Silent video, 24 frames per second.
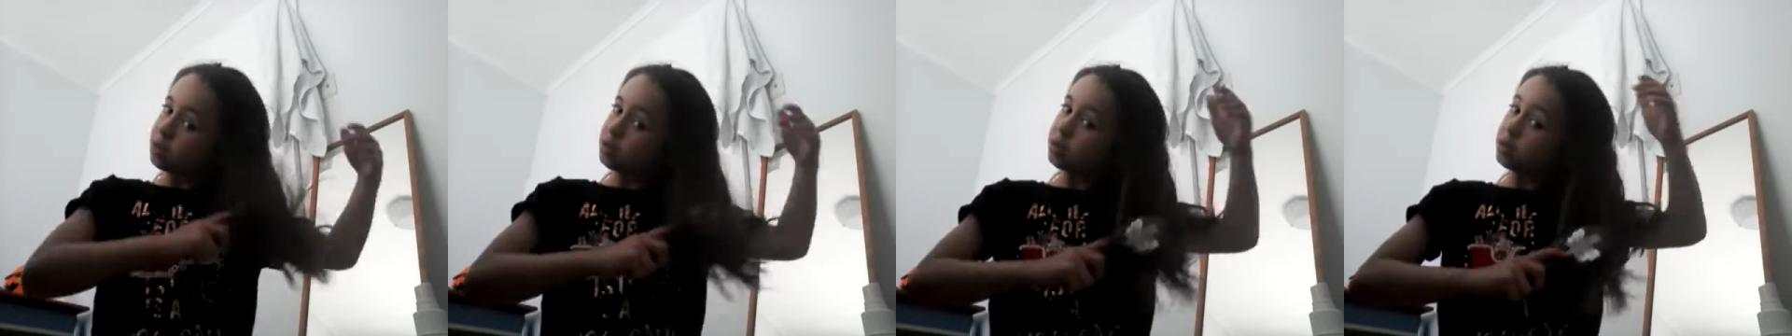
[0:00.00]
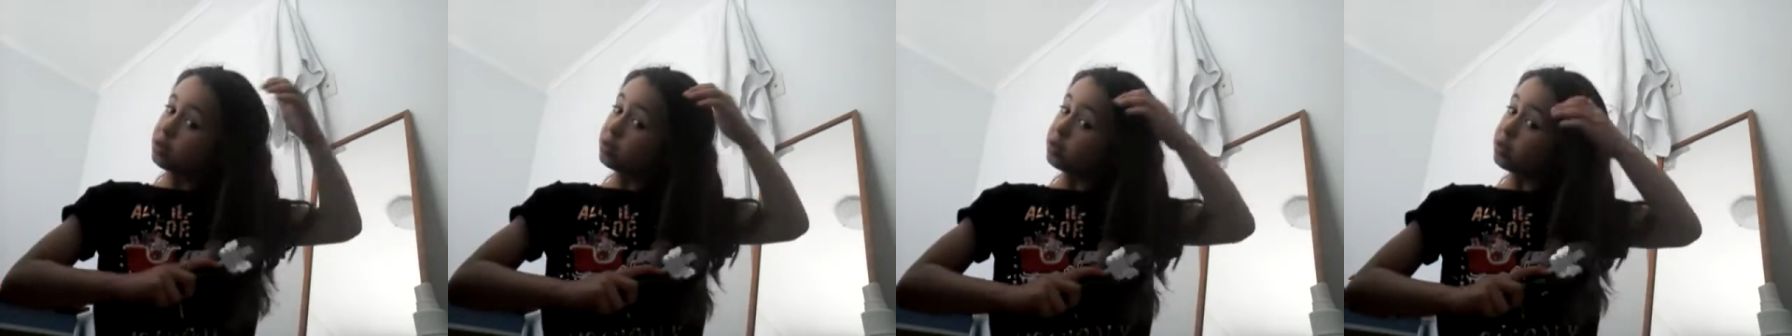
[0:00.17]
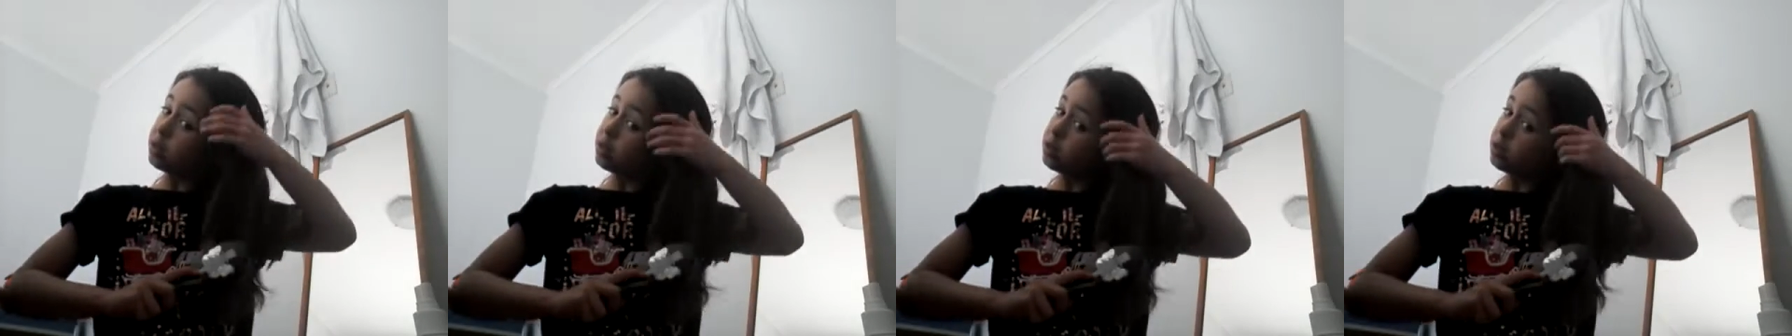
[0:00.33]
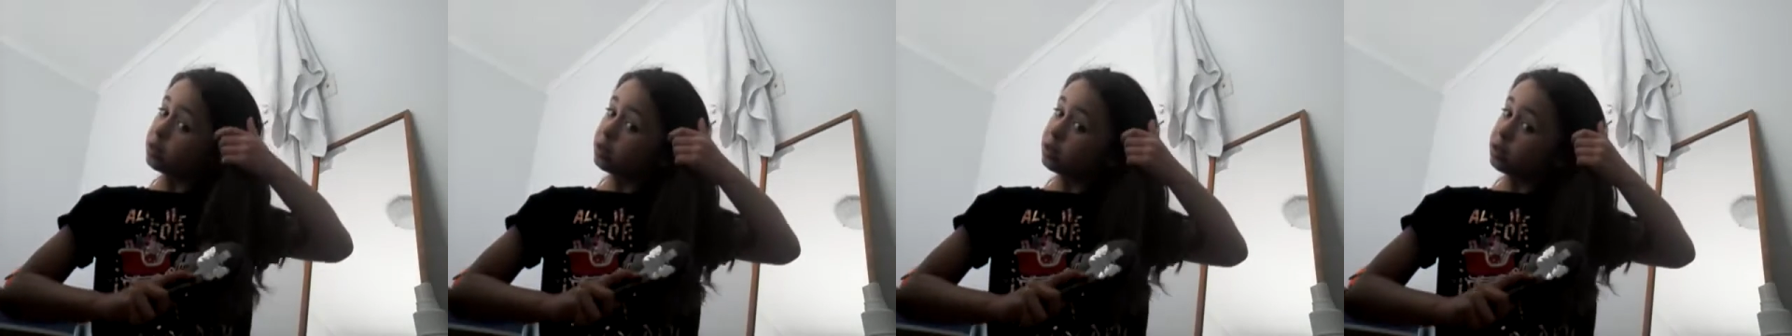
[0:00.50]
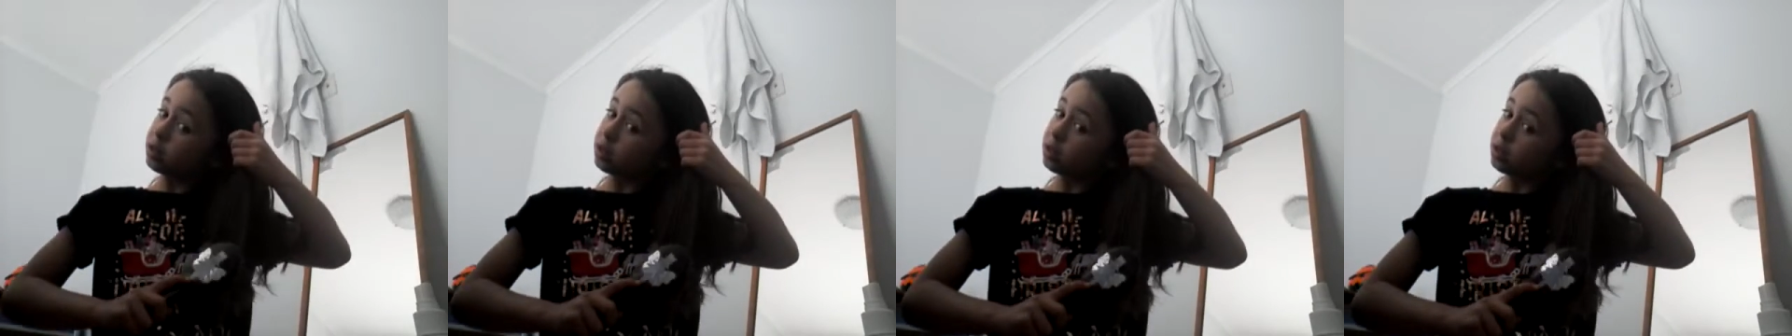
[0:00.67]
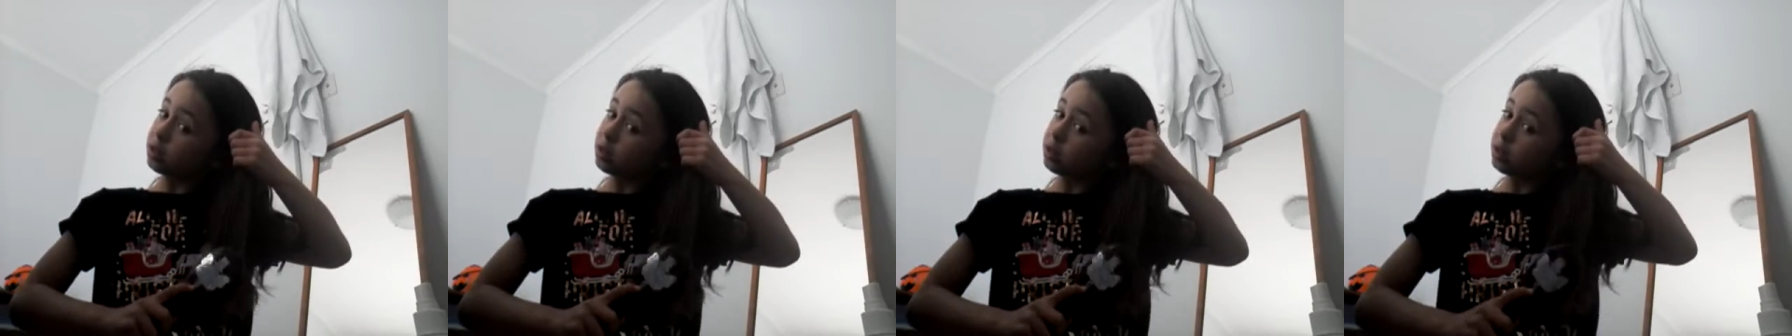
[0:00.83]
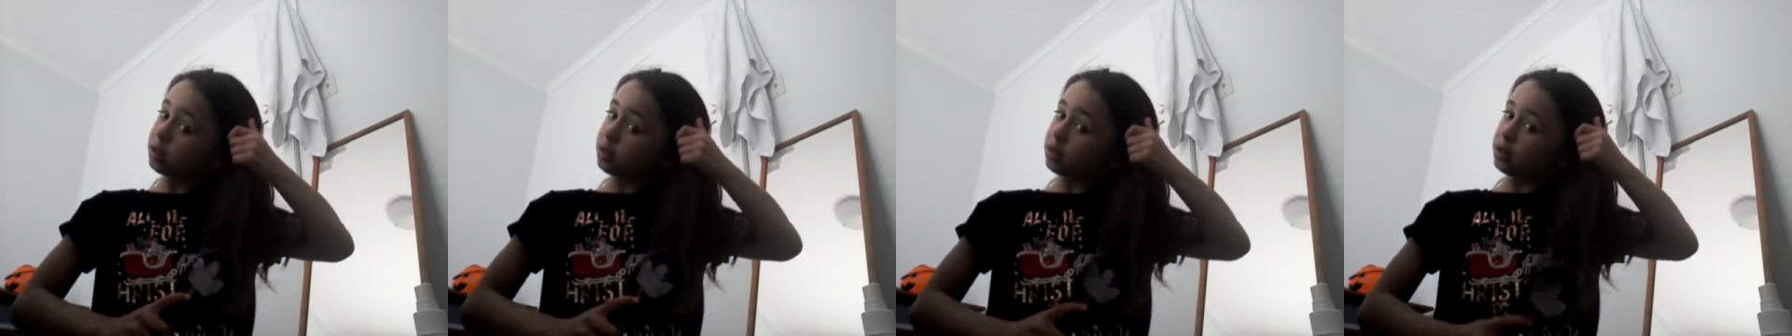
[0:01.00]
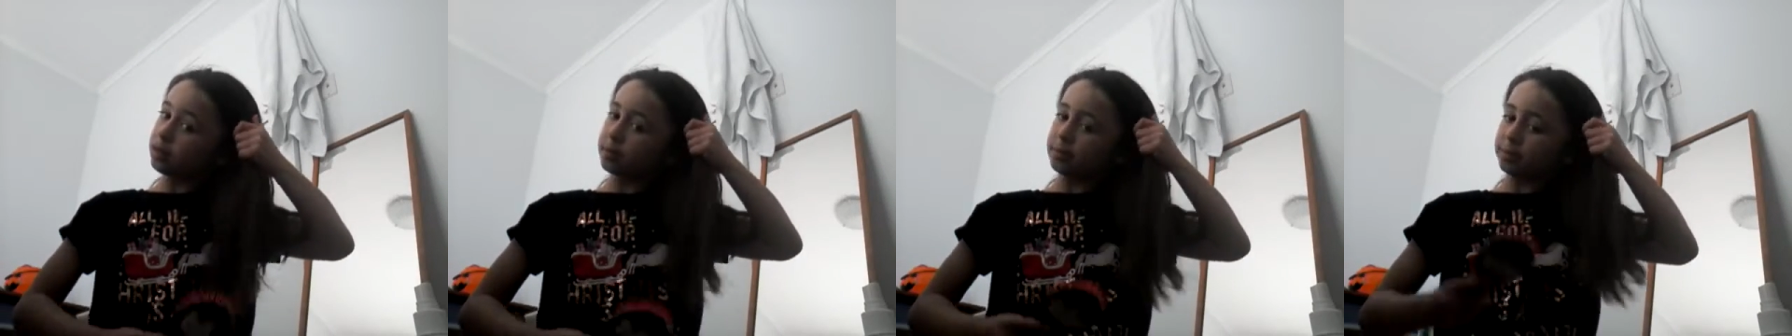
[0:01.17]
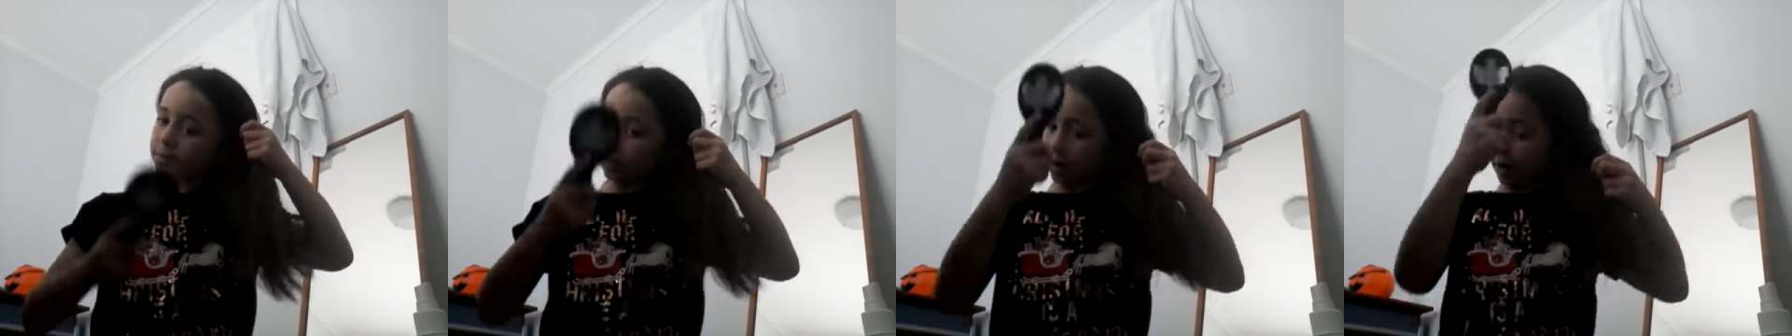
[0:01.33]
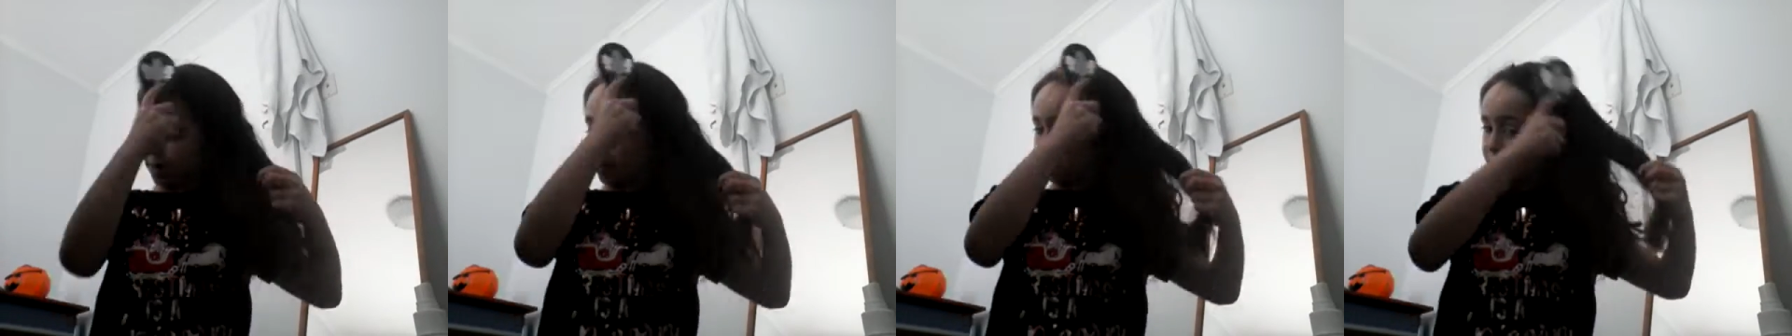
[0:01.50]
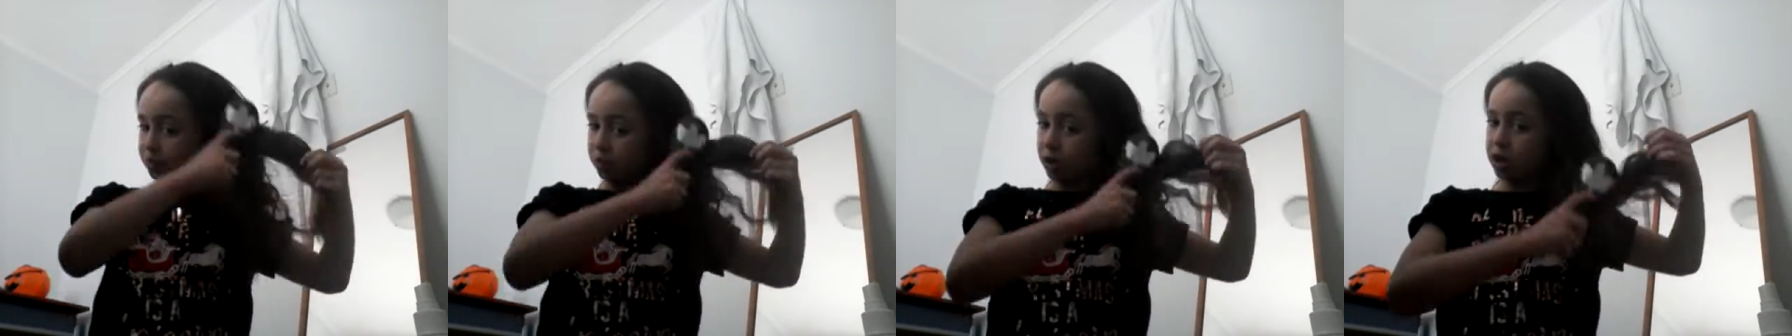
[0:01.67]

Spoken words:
I